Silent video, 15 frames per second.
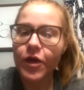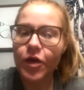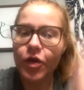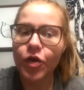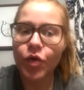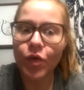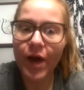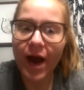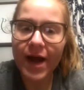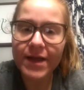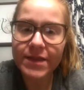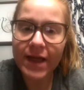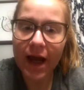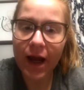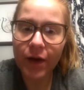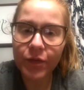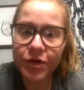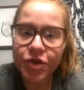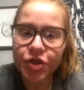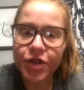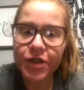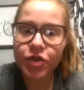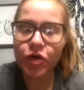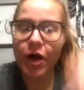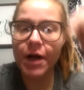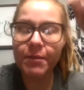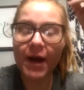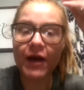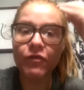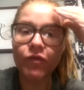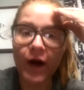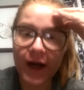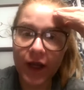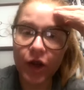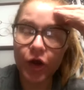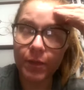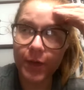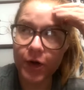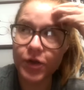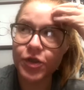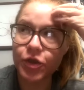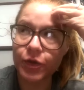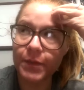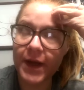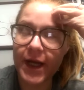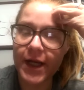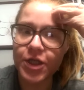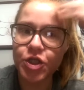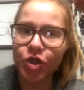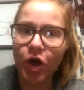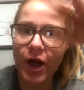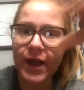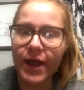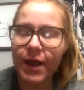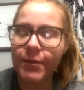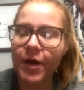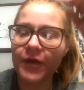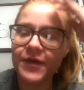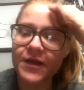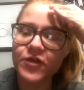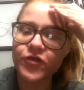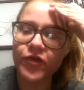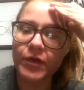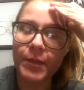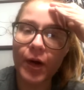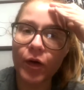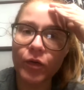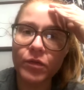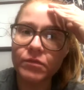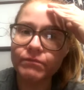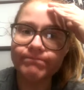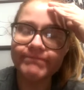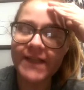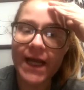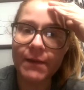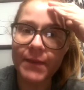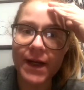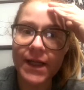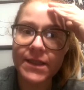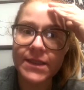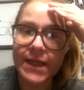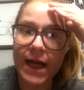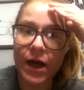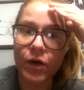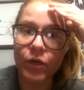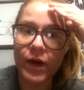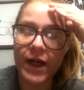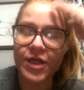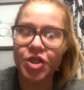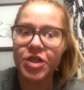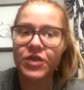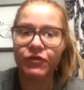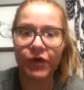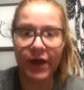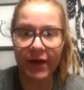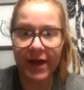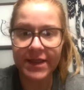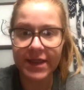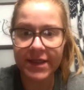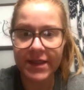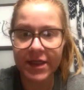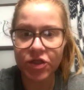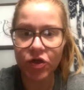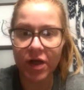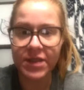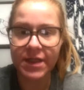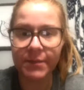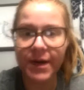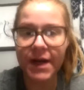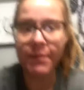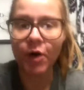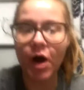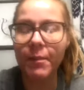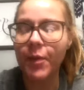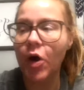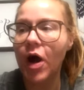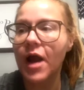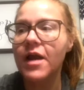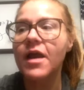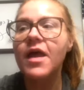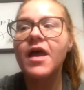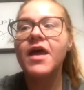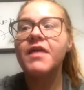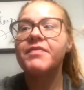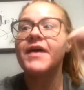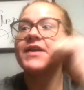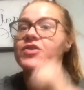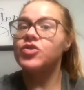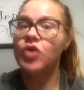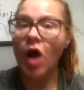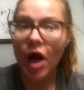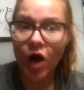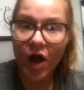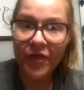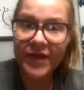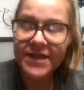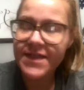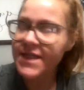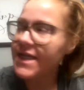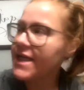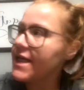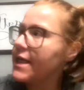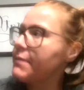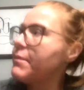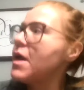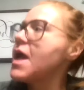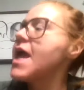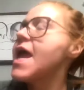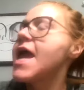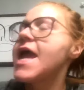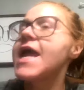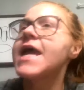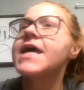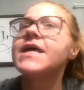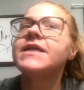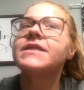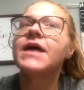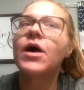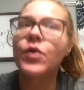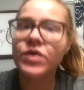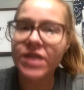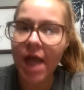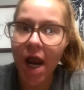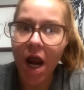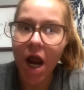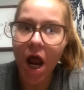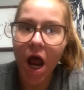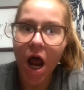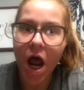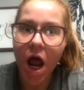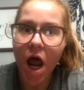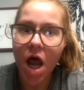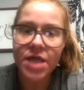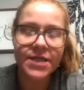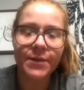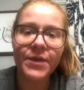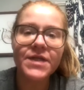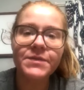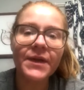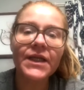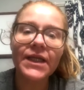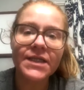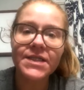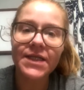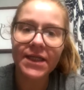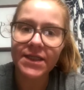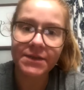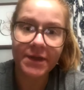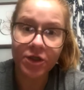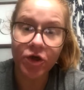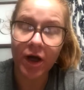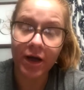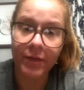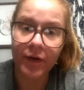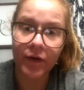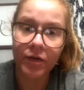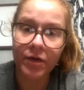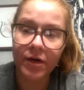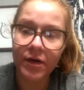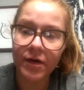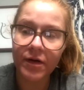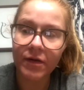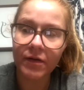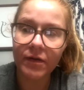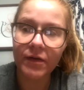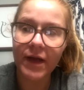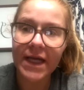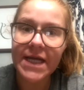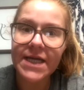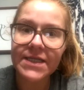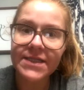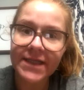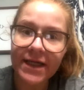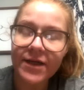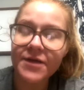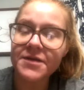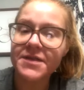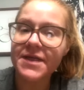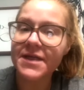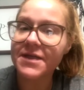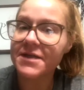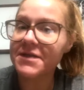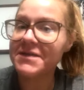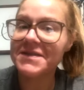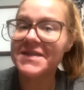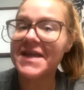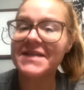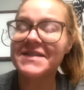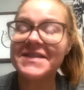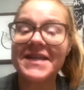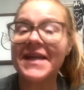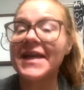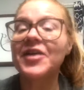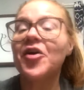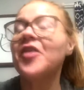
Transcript: You guys, I was just on my regular personal page talking about this for about 10 minutes now and just realized because I saw somebody pop on that is not on this team. And I was like, somebody's been listening to me talk about like sales and Scentsy and all